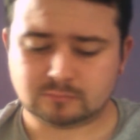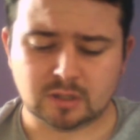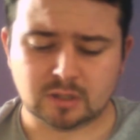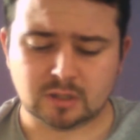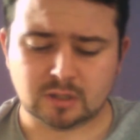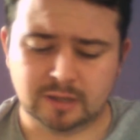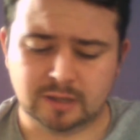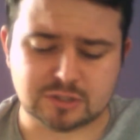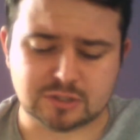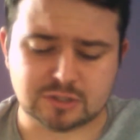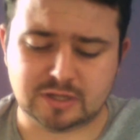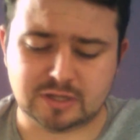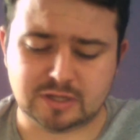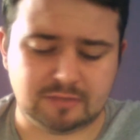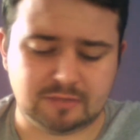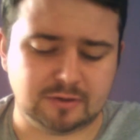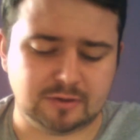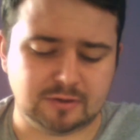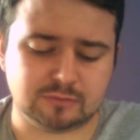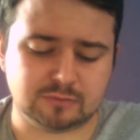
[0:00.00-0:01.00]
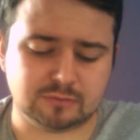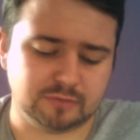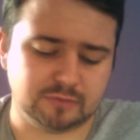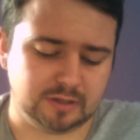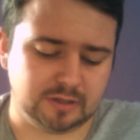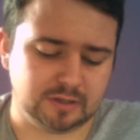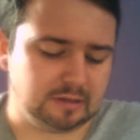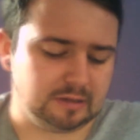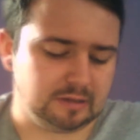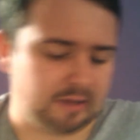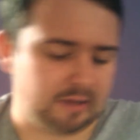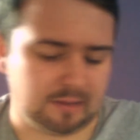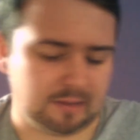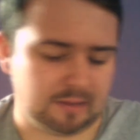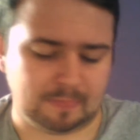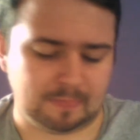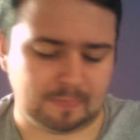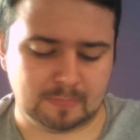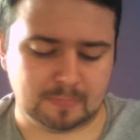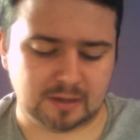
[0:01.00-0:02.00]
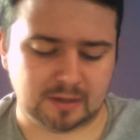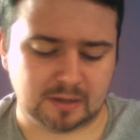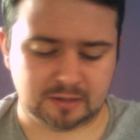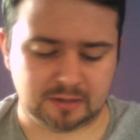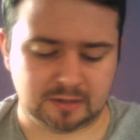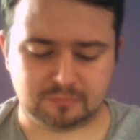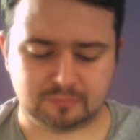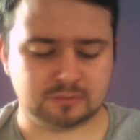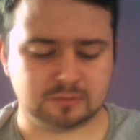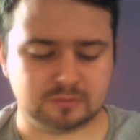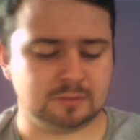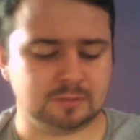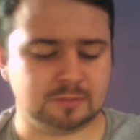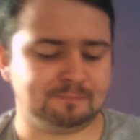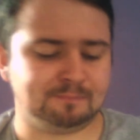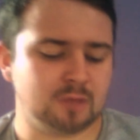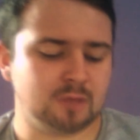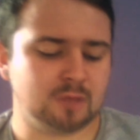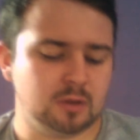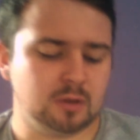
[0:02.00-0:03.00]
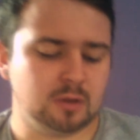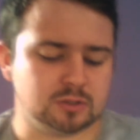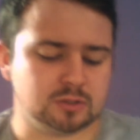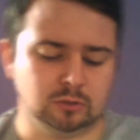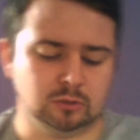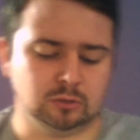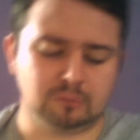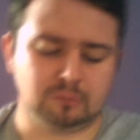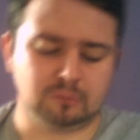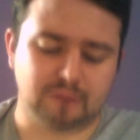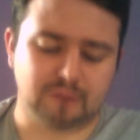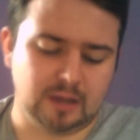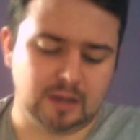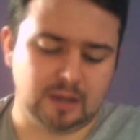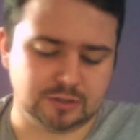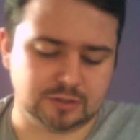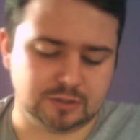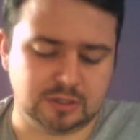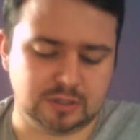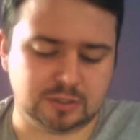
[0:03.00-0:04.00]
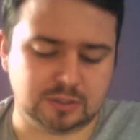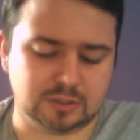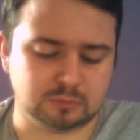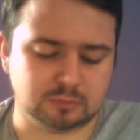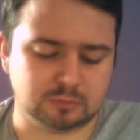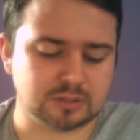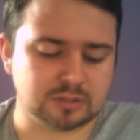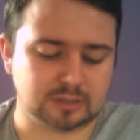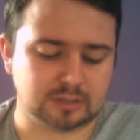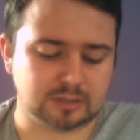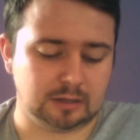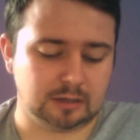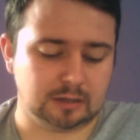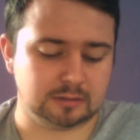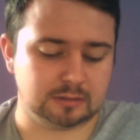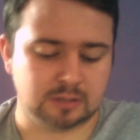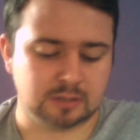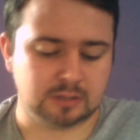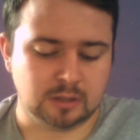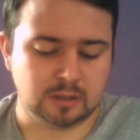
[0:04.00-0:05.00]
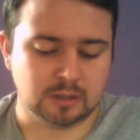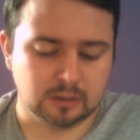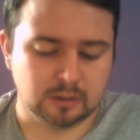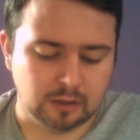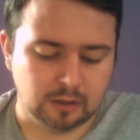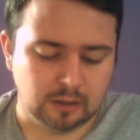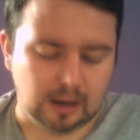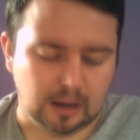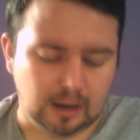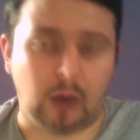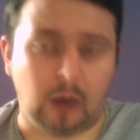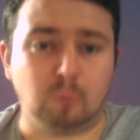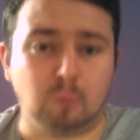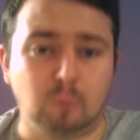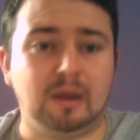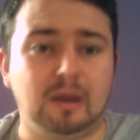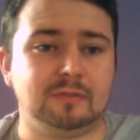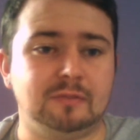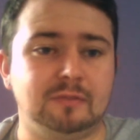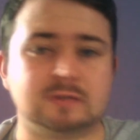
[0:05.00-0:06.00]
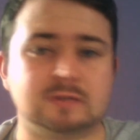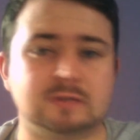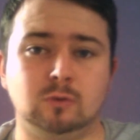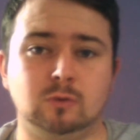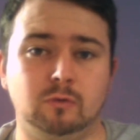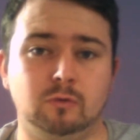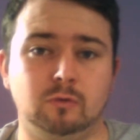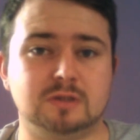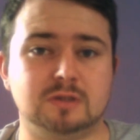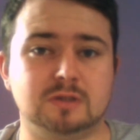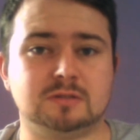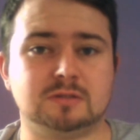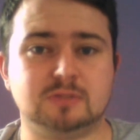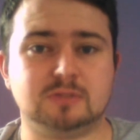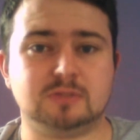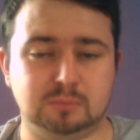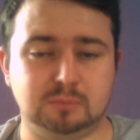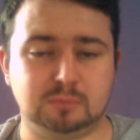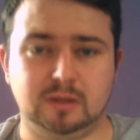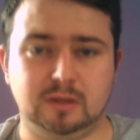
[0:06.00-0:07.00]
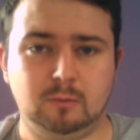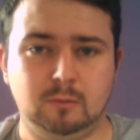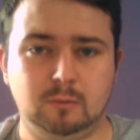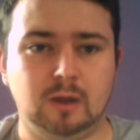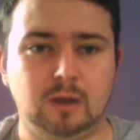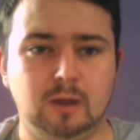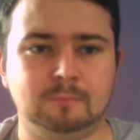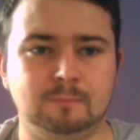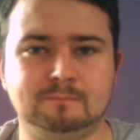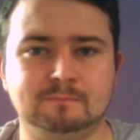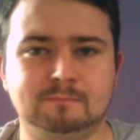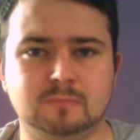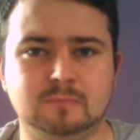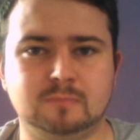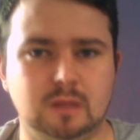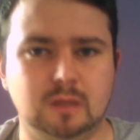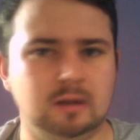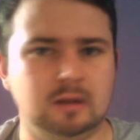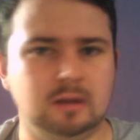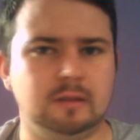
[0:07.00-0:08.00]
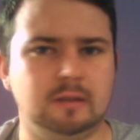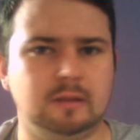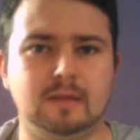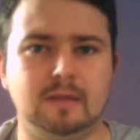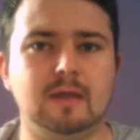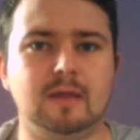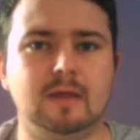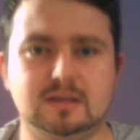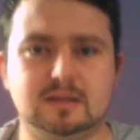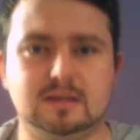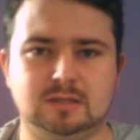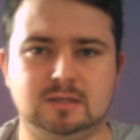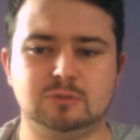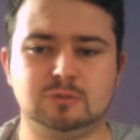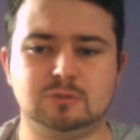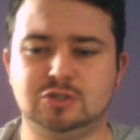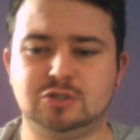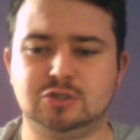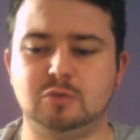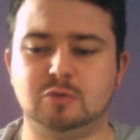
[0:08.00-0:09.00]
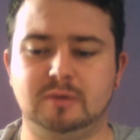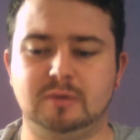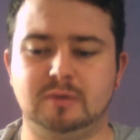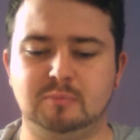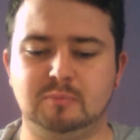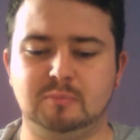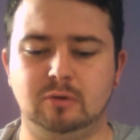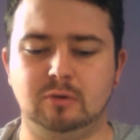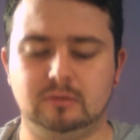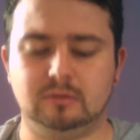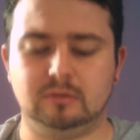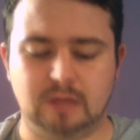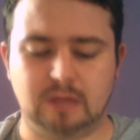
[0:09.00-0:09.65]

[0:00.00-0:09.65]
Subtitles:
the extra D3 doesn't really make a difference. So the Law of Fire is you need to understand how bad this law is to play it well. And that sounds stupid, but